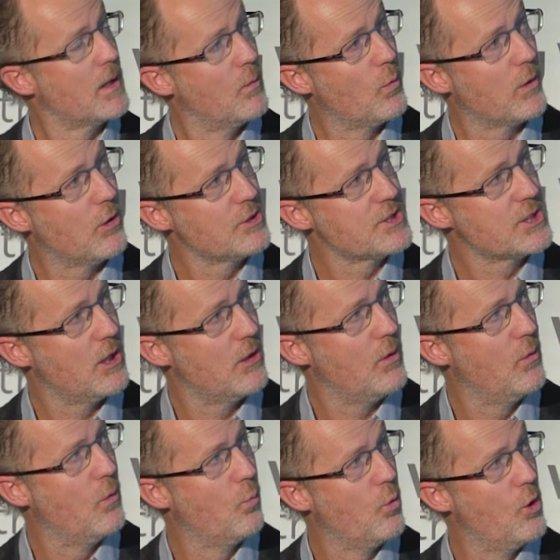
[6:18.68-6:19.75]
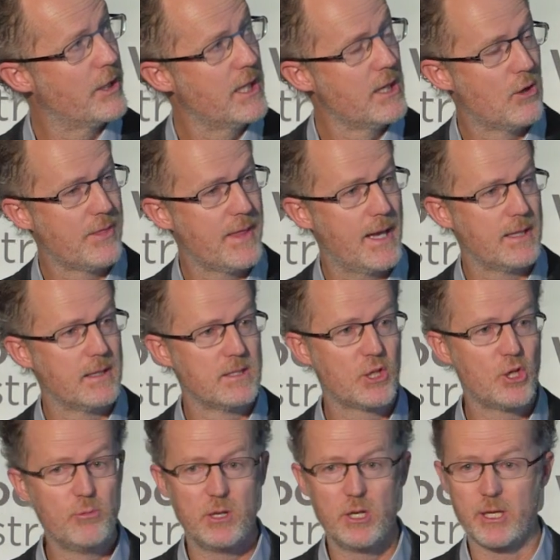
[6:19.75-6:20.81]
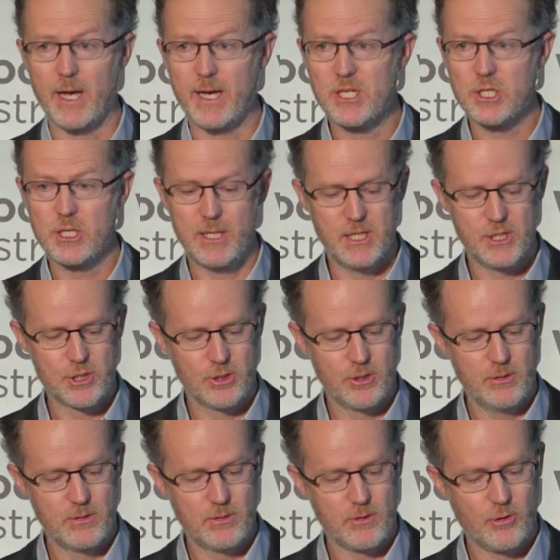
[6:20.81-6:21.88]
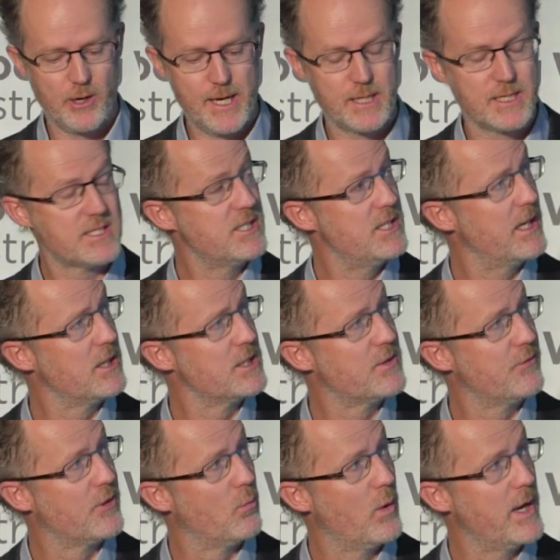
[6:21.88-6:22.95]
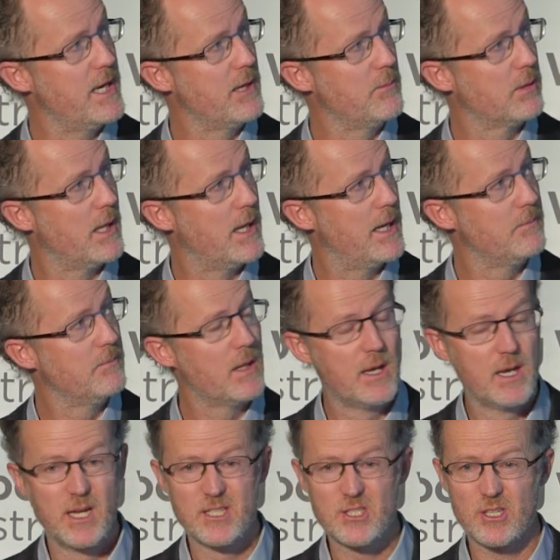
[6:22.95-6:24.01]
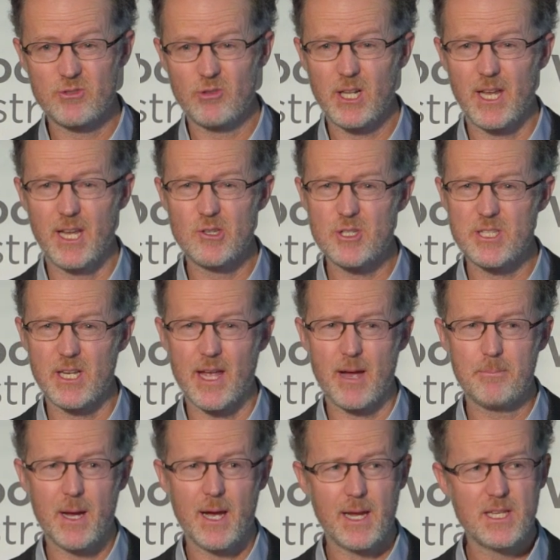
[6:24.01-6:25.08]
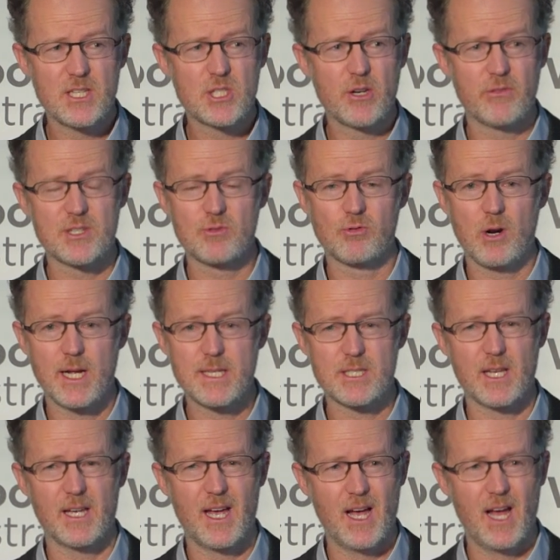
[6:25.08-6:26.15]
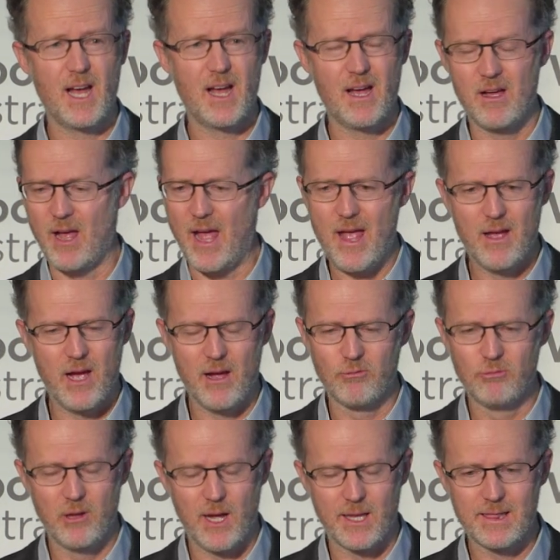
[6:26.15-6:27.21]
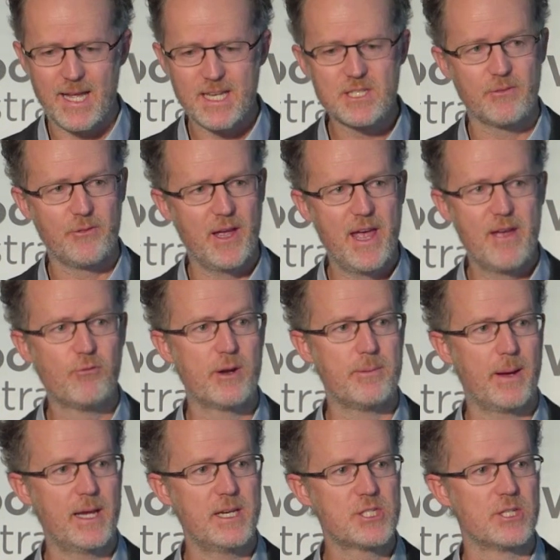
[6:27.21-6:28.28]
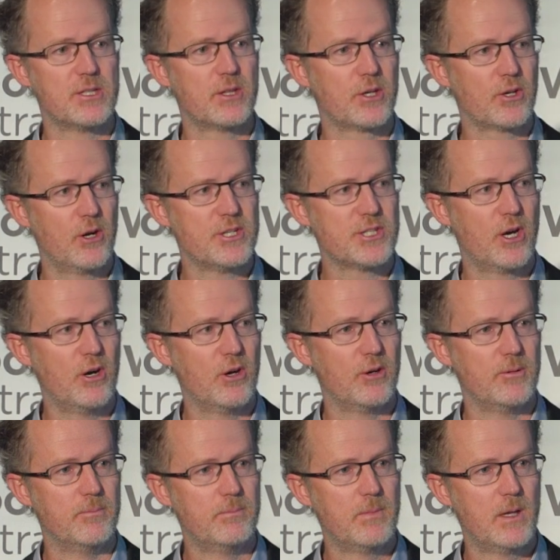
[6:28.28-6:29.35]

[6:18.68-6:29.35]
We're also working on that communication issue, creating stickers for the weaning plan. So it's really interesting. Our pain service writes a letter for every patient that goes home,